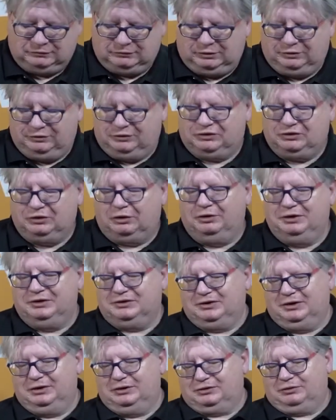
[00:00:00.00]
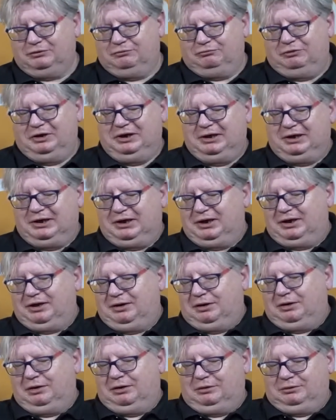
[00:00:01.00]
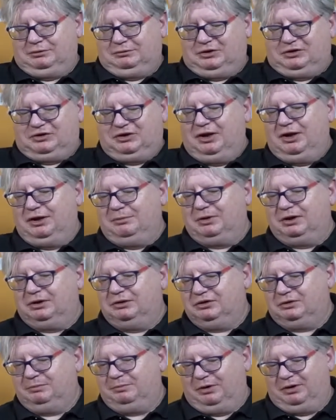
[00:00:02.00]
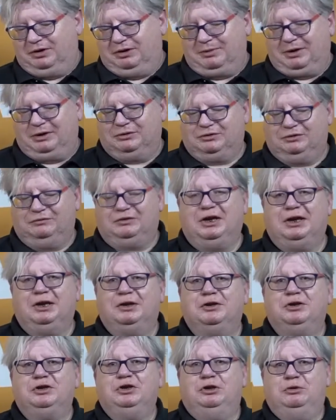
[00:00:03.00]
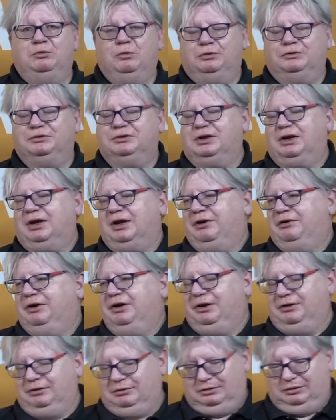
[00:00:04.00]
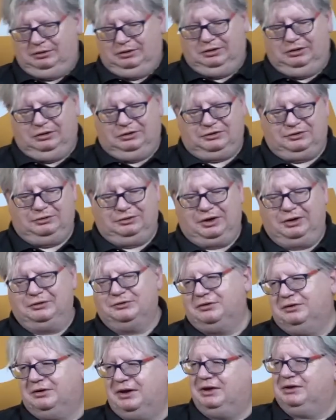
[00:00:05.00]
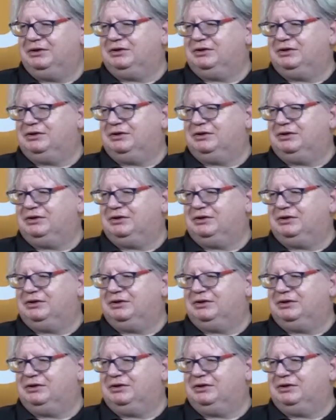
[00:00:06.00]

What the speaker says: The sizes really are determined by the amount of gear that you want to carry. So I'll go to the next